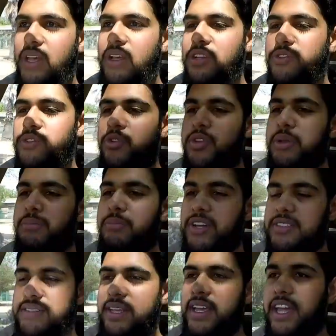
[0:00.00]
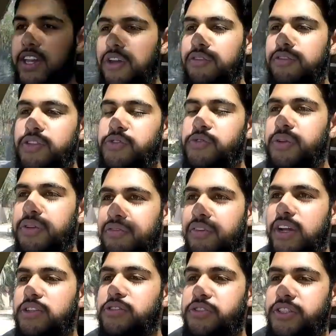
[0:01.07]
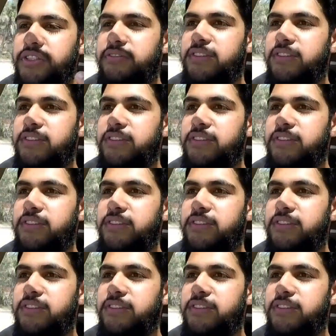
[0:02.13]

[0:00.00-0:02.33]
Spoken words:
So you can press any of the 2 in front to shift